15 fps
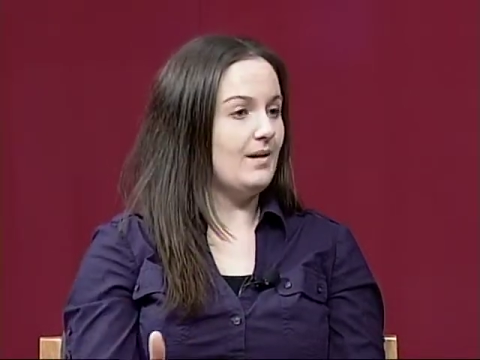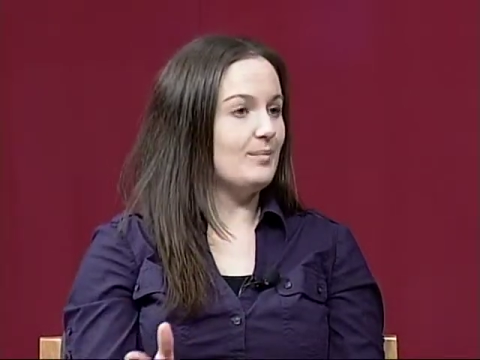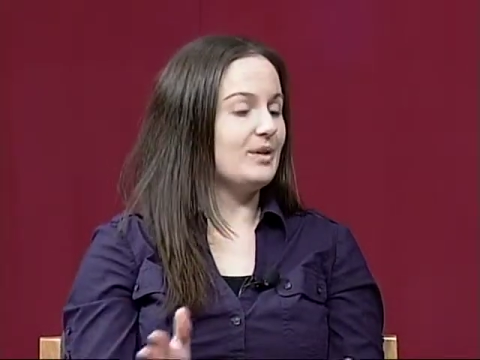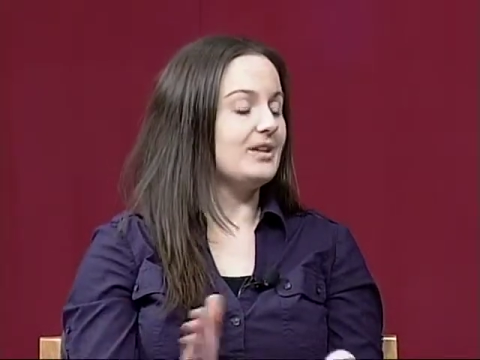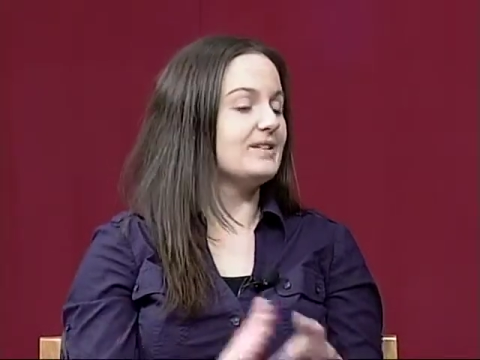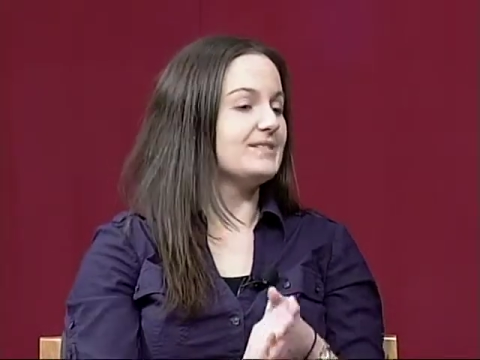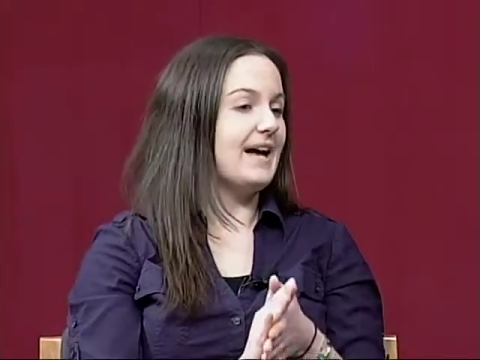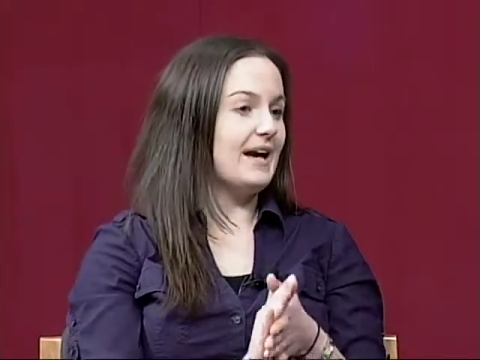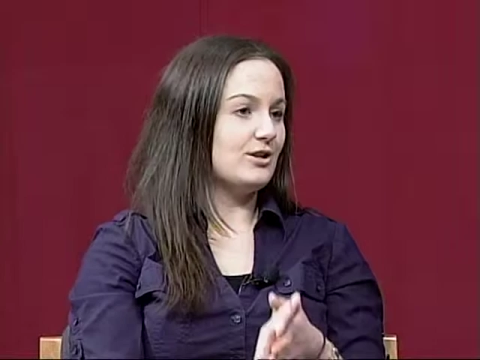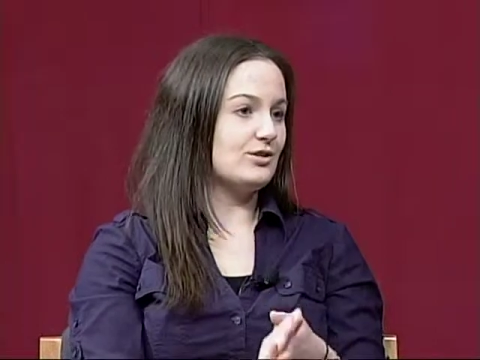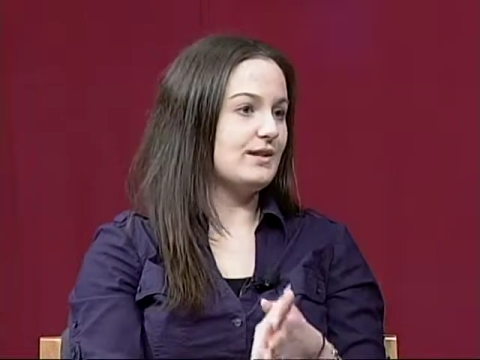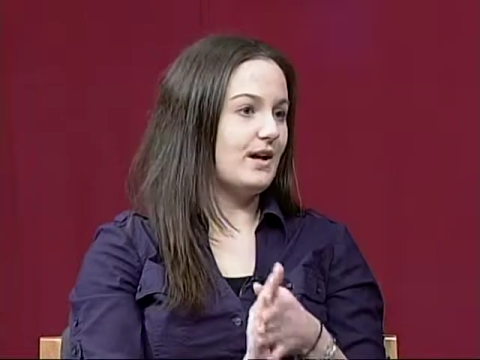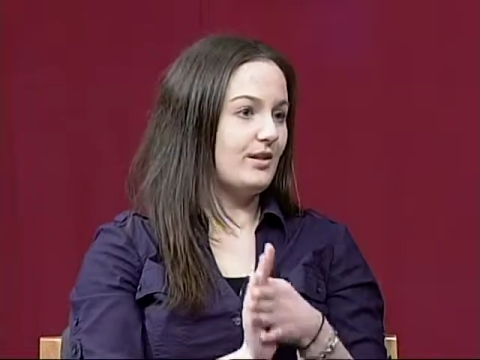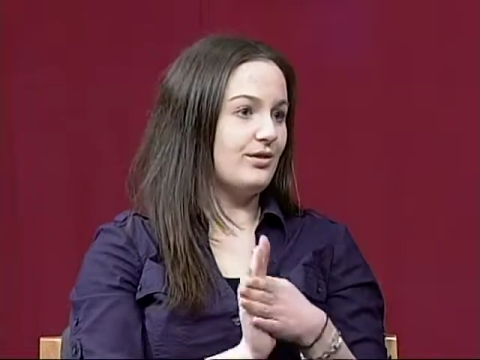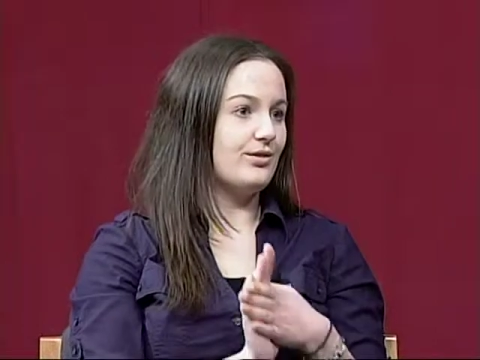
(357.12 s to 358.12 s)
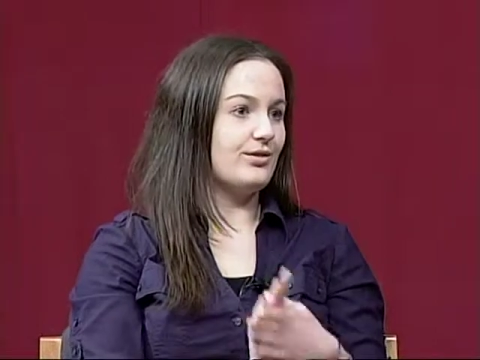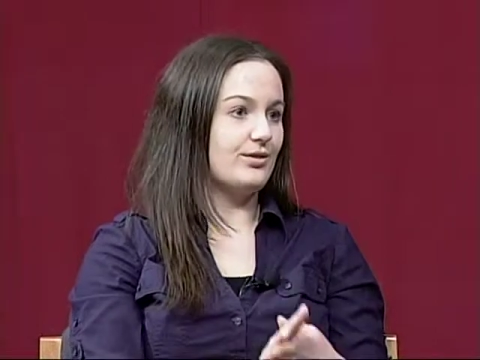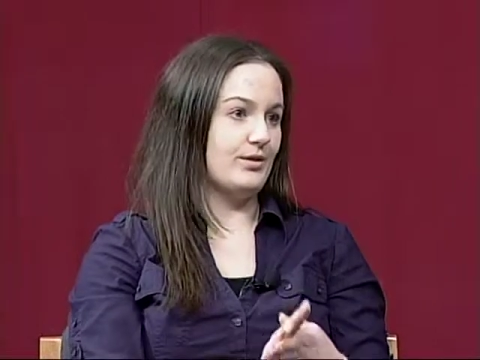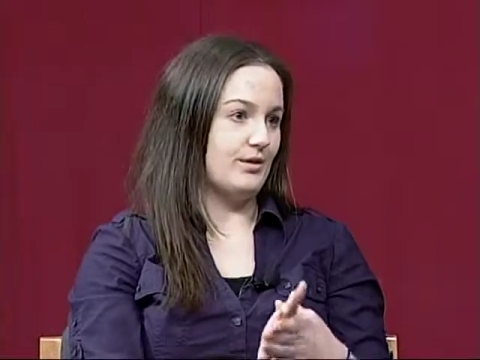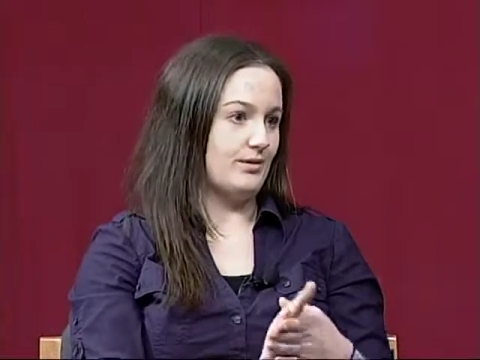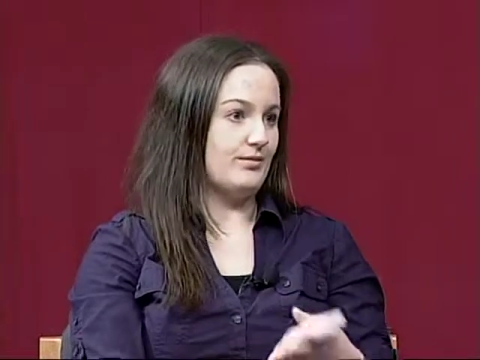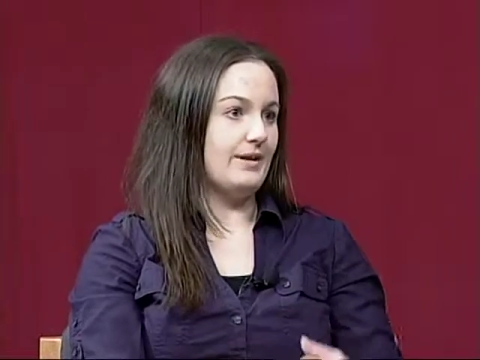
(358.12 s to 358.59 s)
But there's actually a
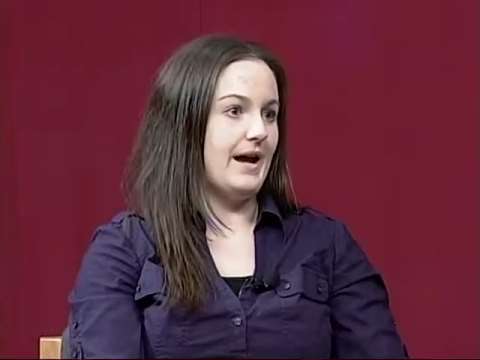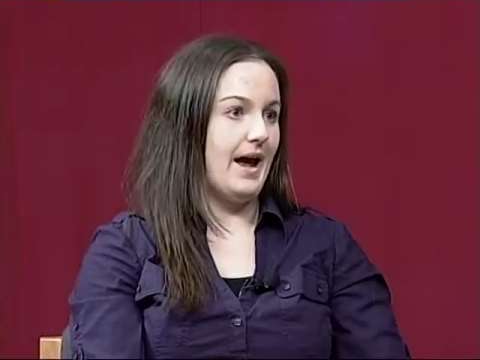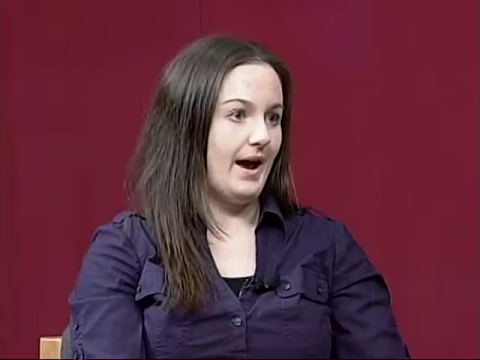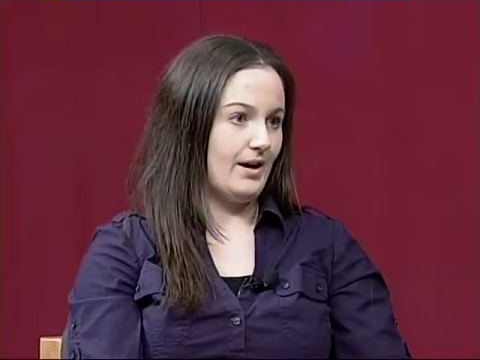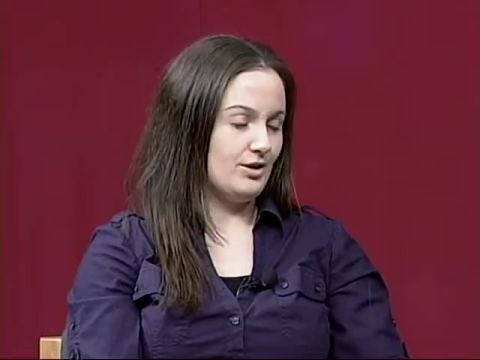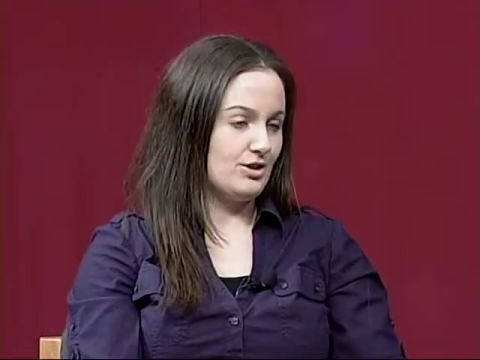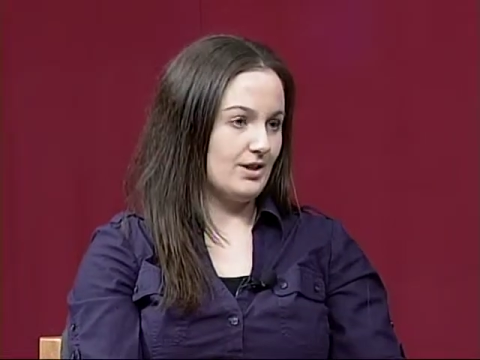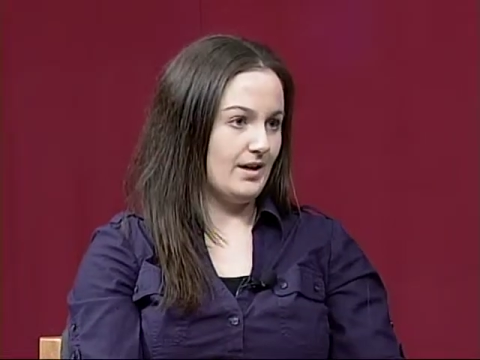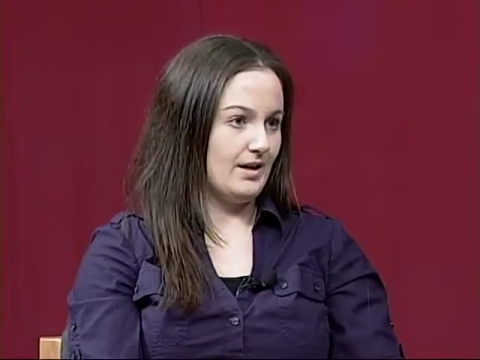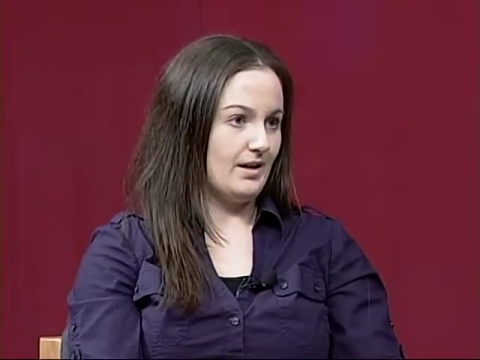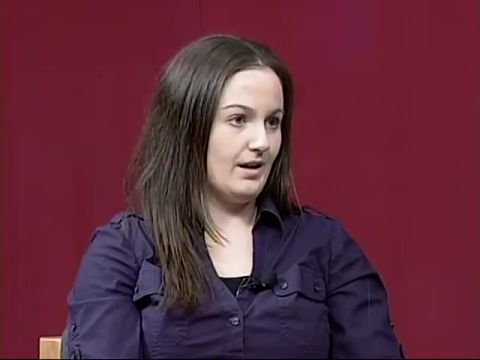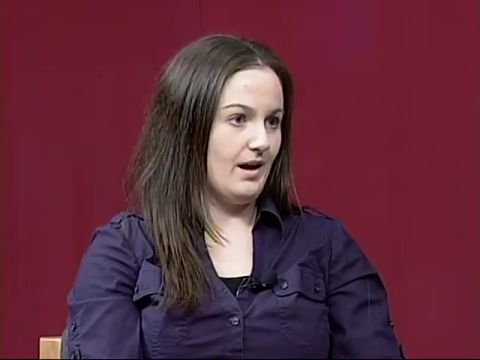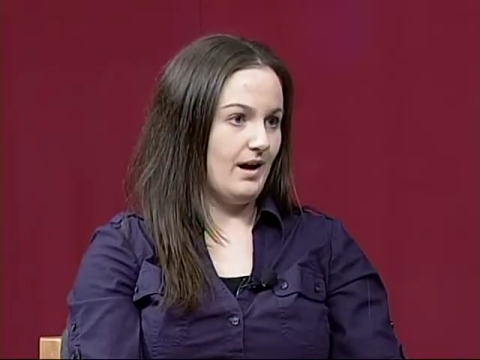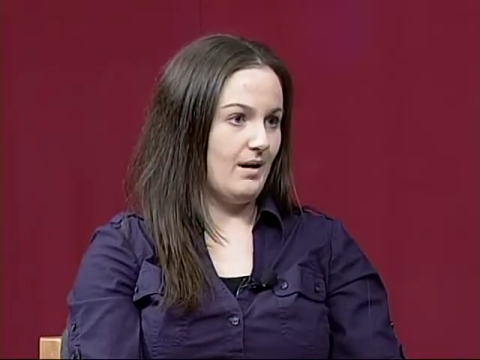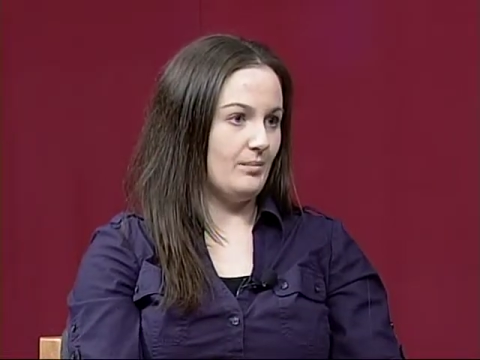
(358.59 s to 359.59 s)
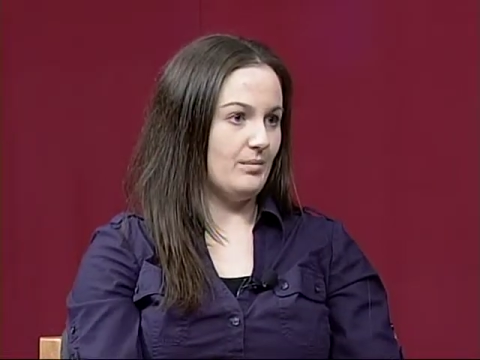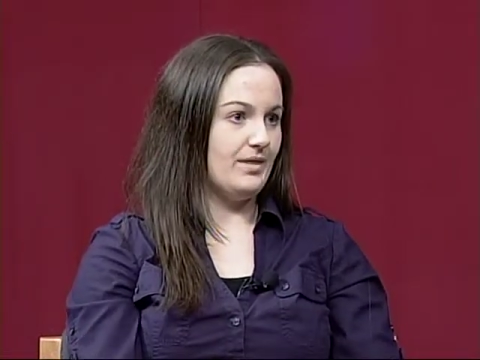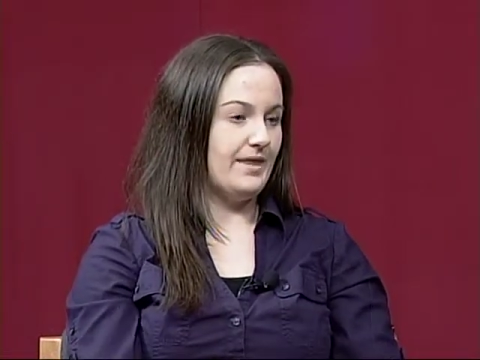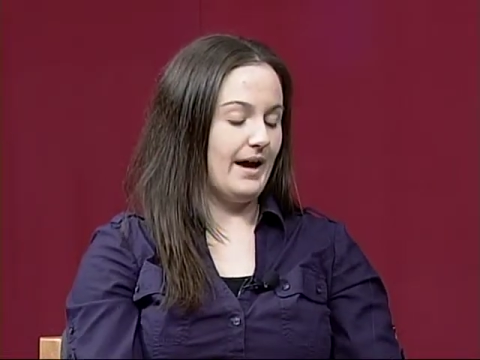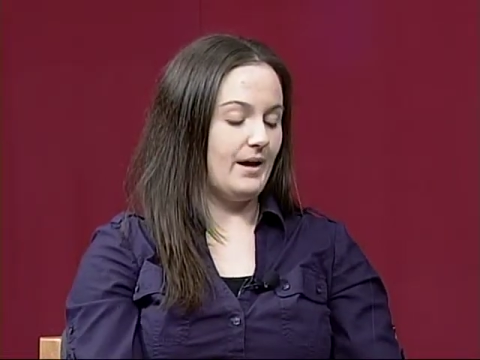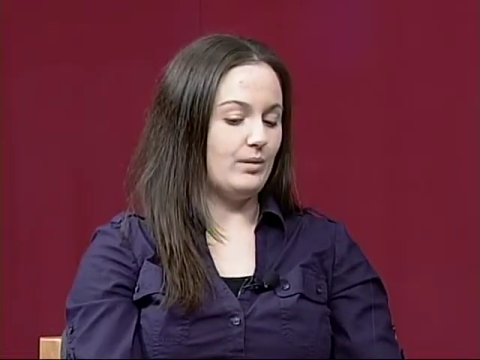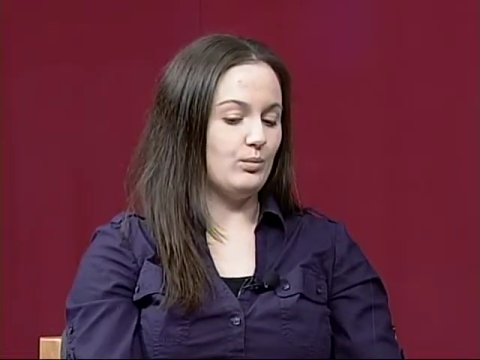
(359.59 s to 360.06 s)
third reaction
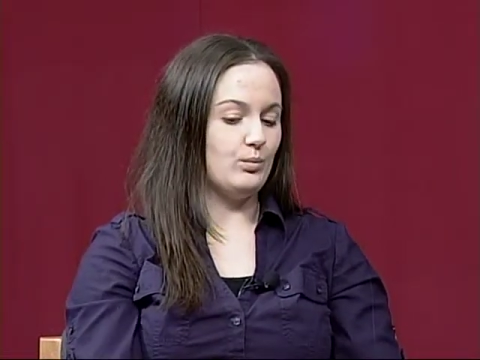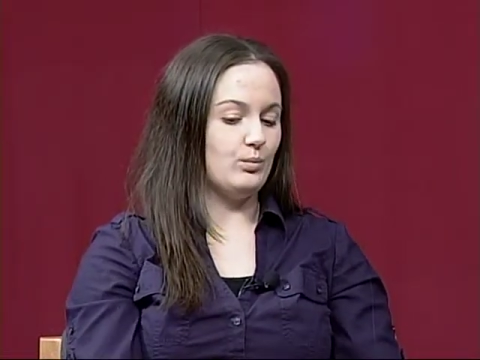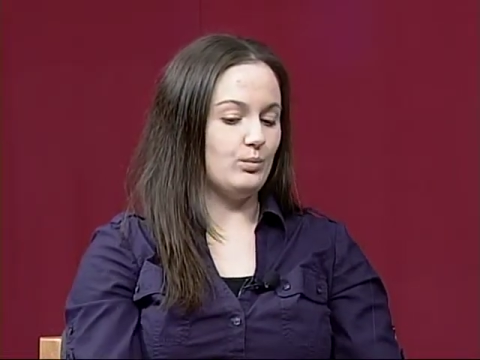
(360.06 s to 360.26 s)
that